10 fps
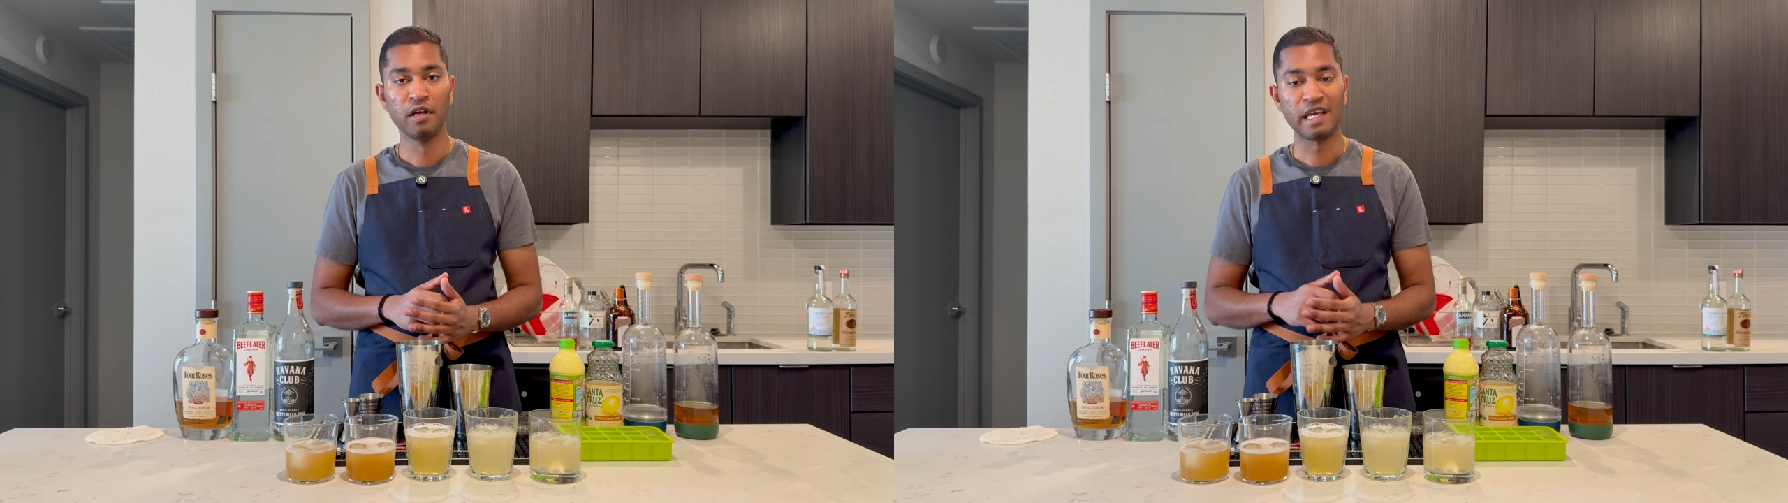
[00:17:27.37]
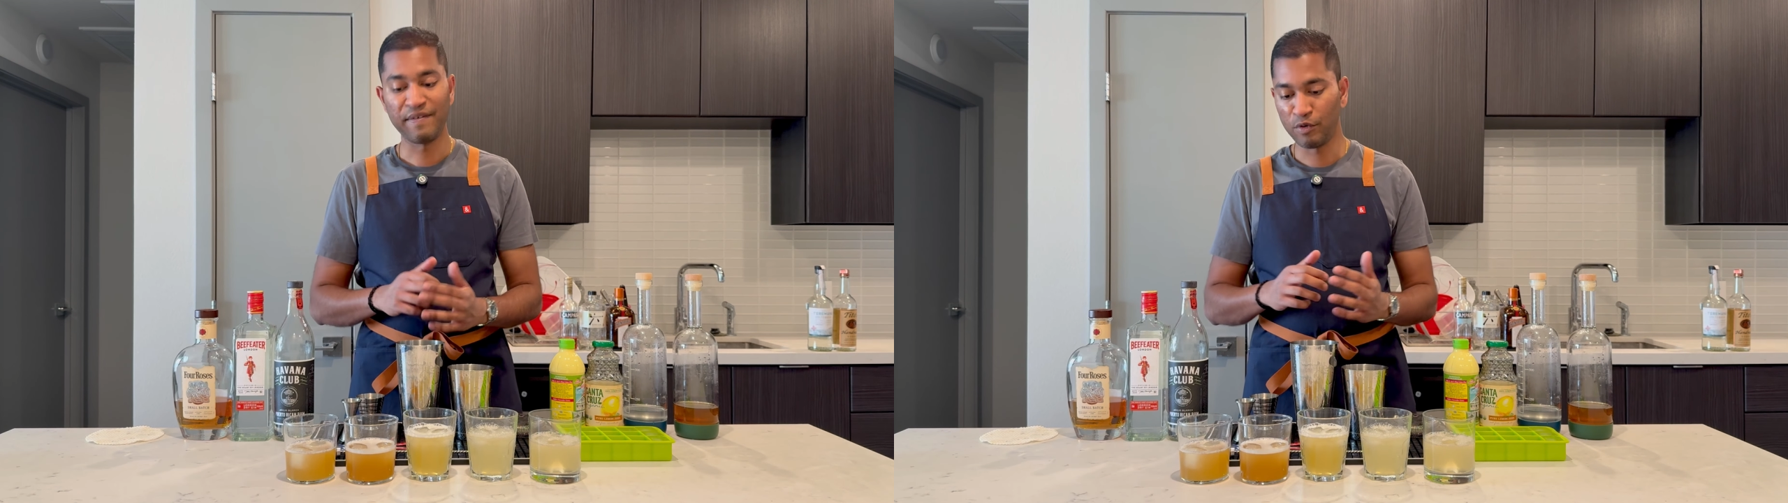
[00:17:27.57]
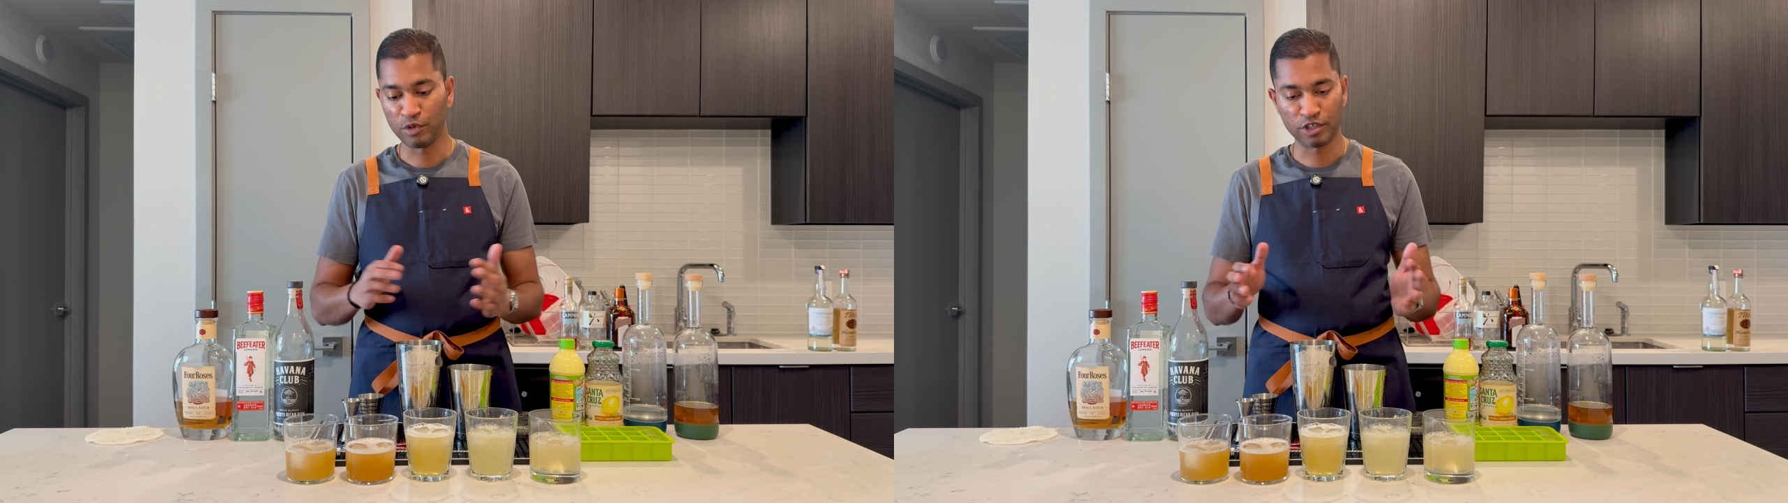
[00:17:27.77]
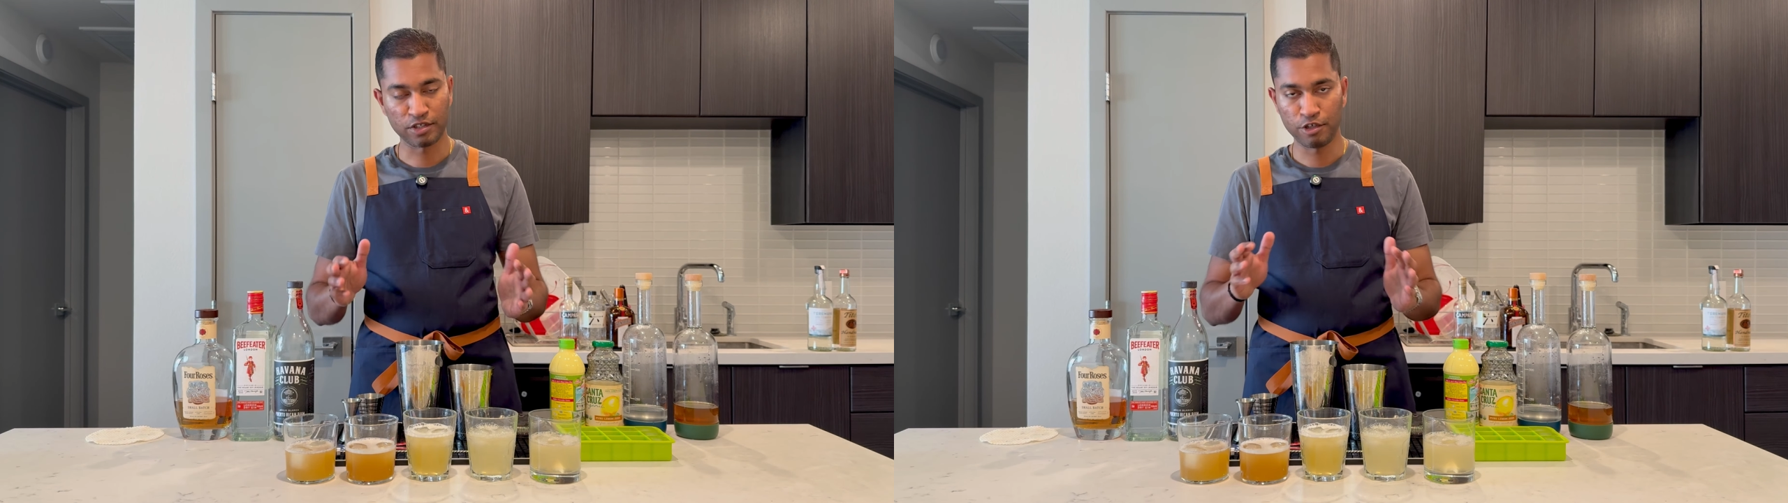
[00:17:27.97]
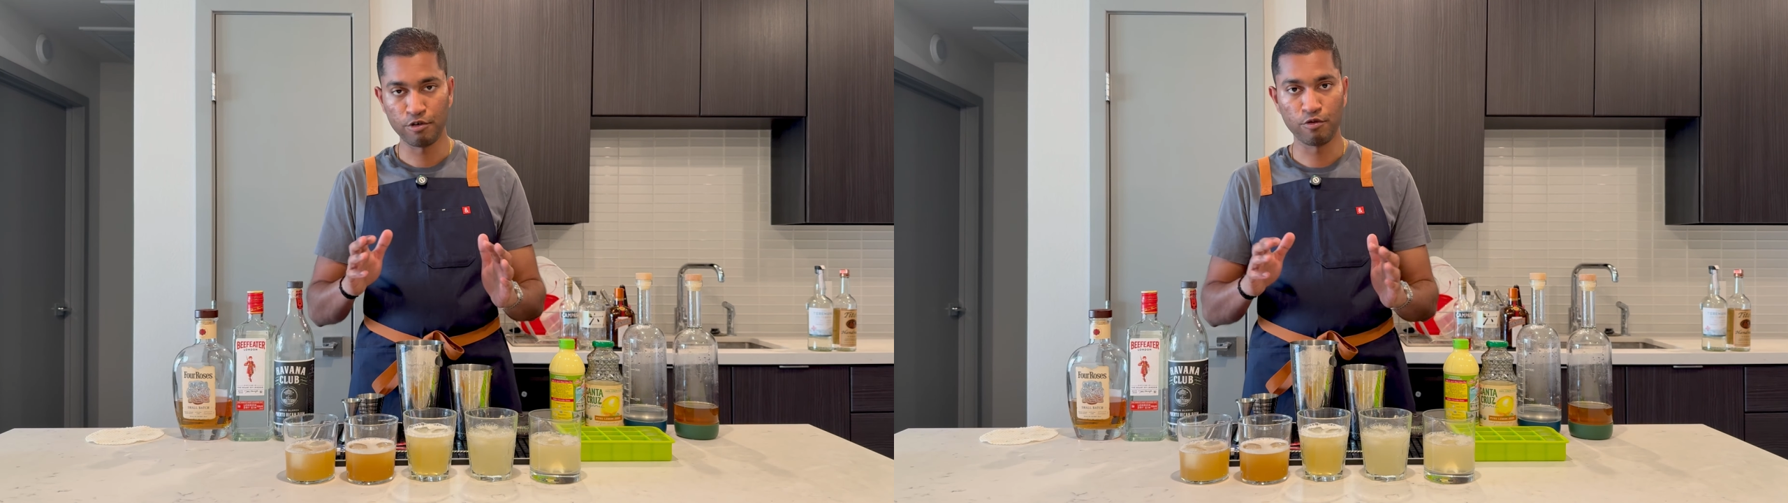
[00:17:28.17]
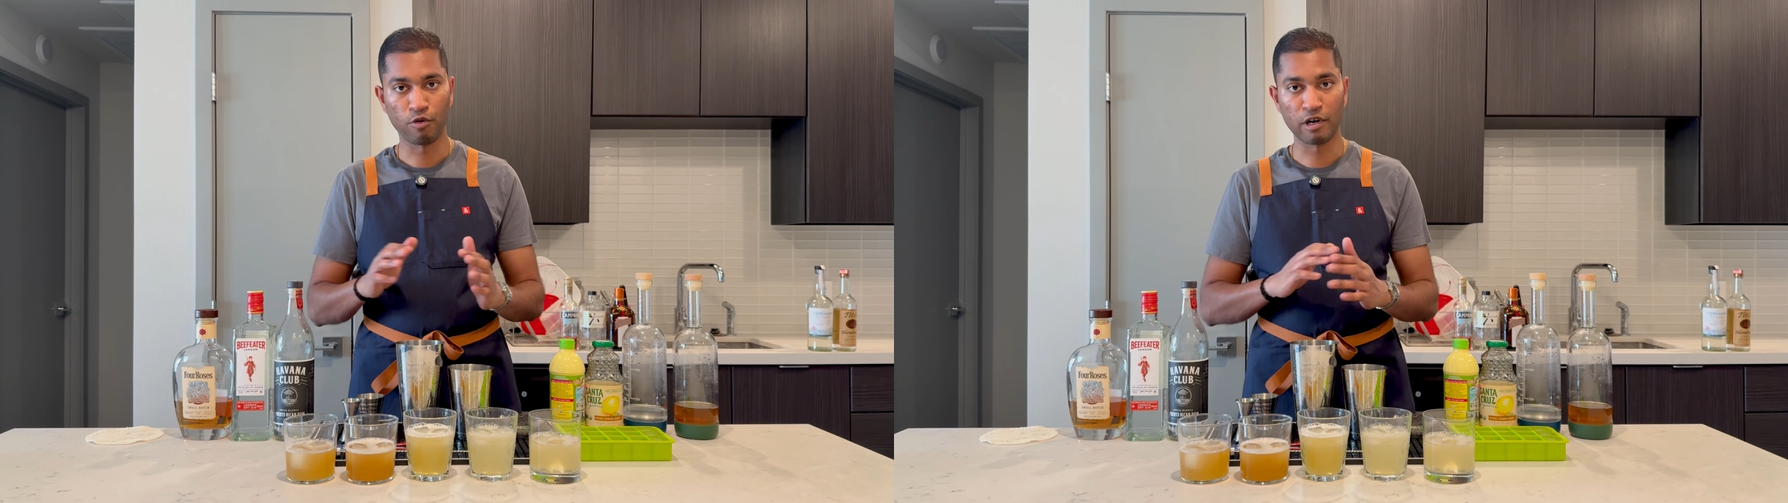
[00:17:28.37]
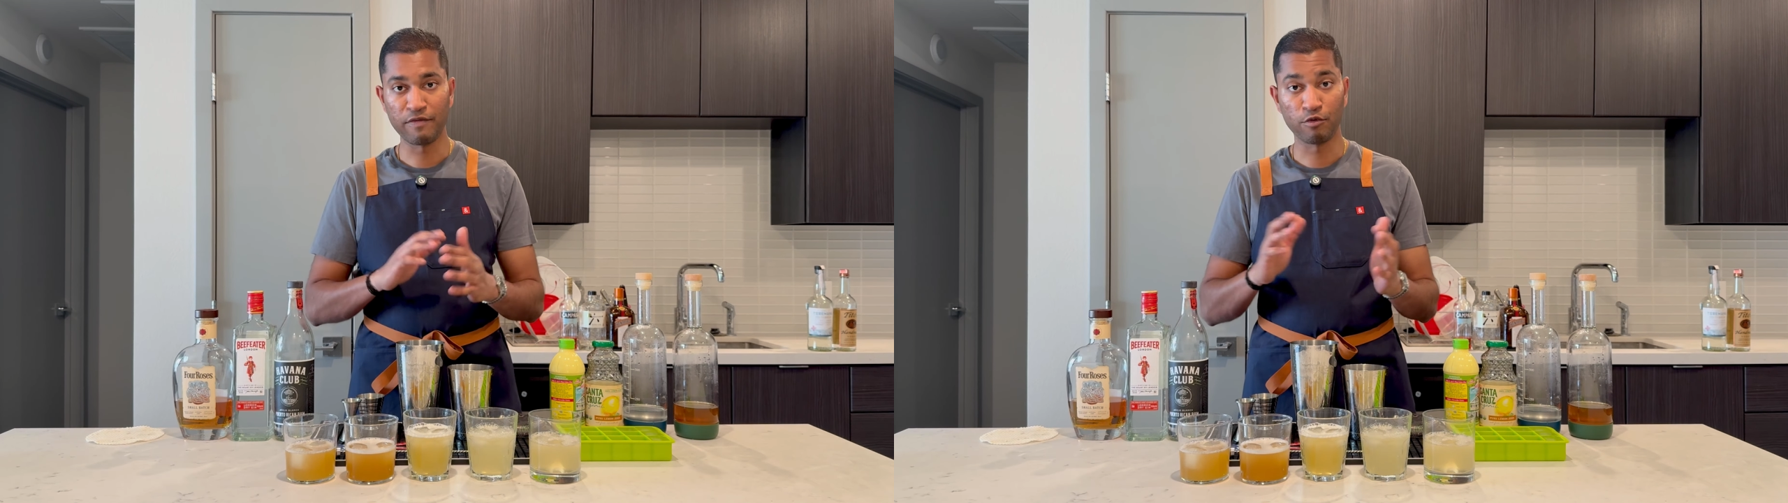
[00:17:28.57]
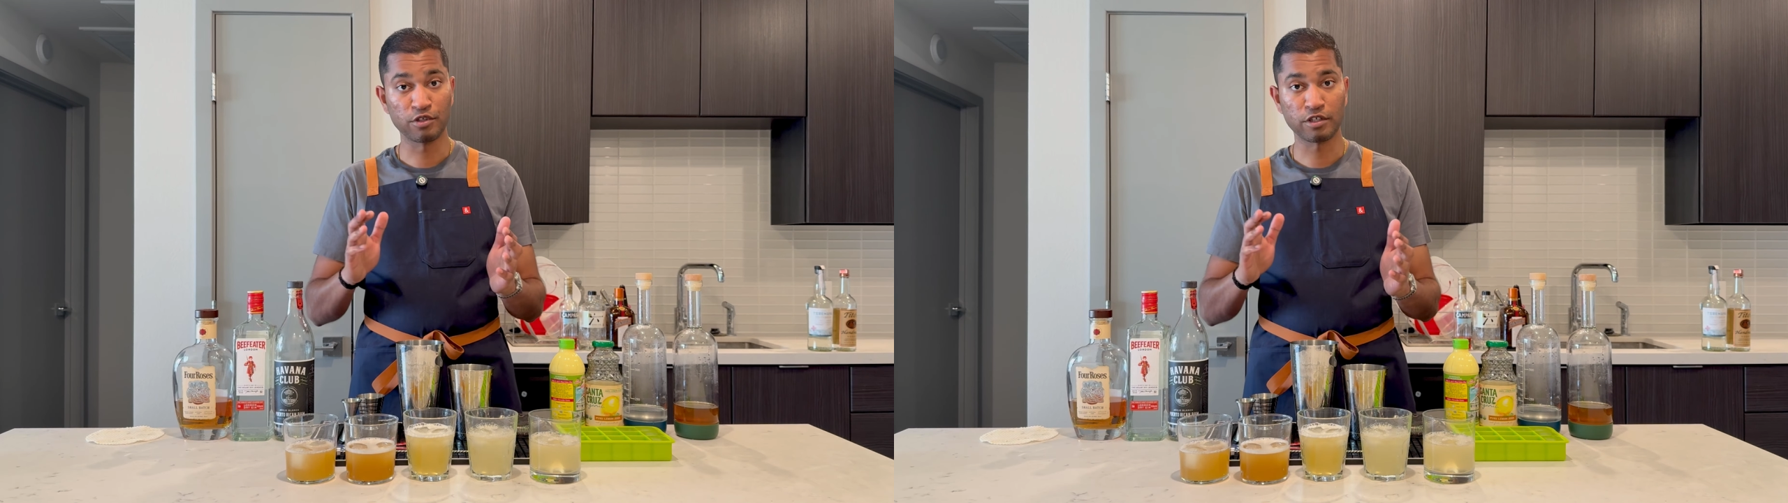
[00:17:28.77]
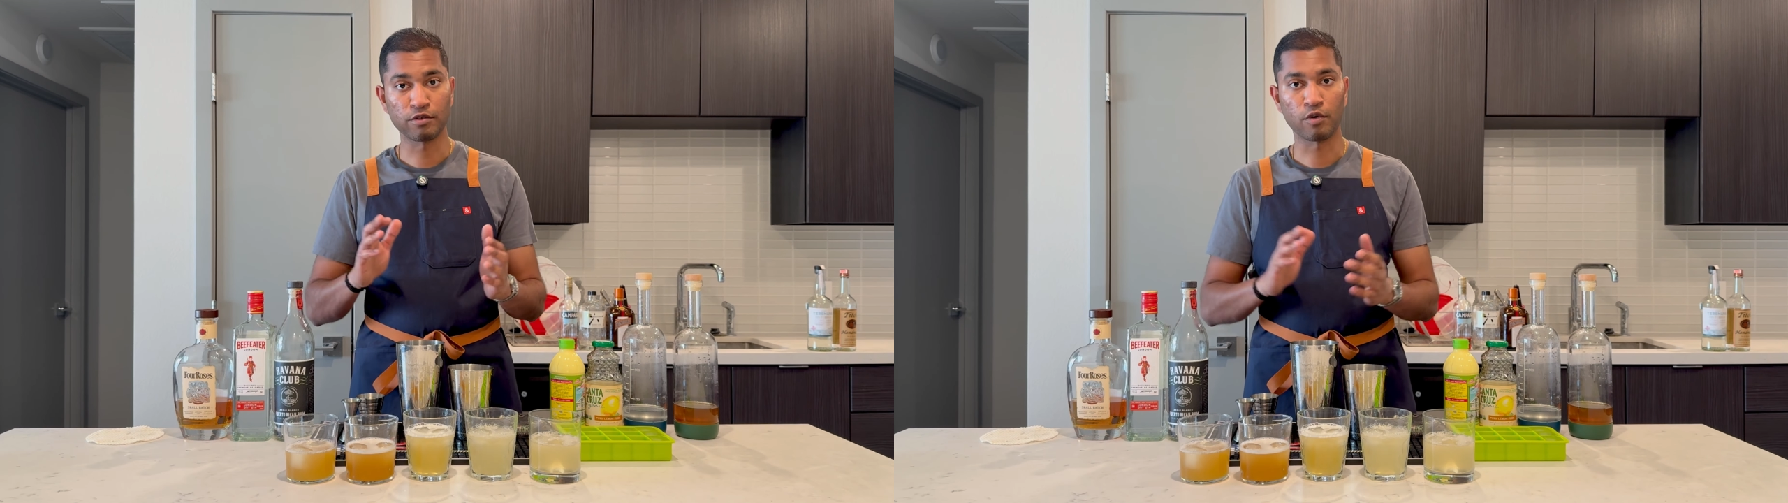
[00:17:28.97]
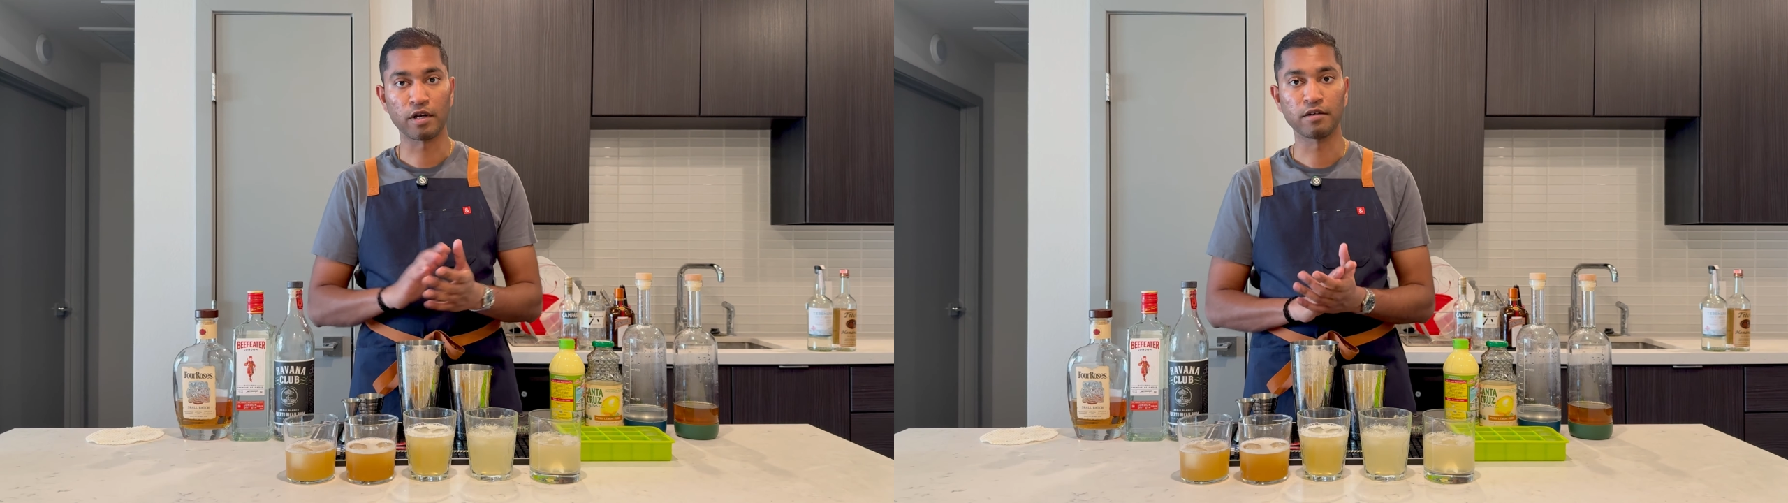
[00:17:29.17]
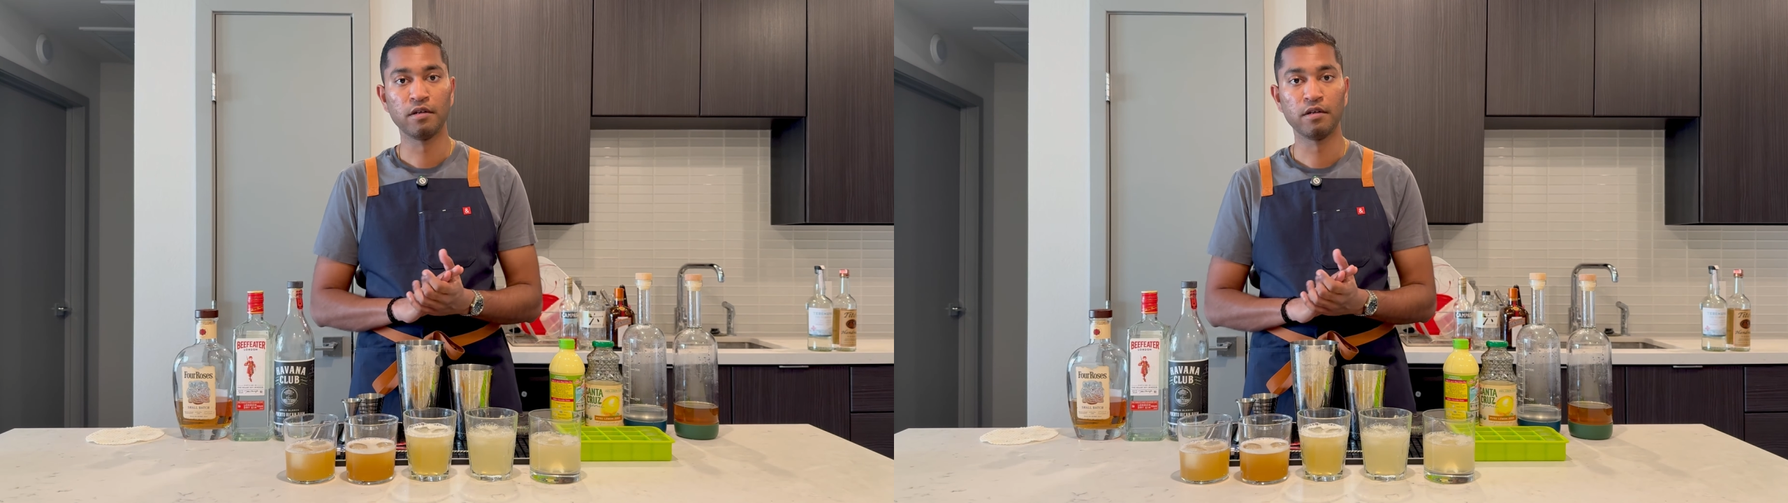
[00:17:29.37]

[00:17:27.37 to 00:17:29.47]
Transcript: even with just 2 or even with just 1.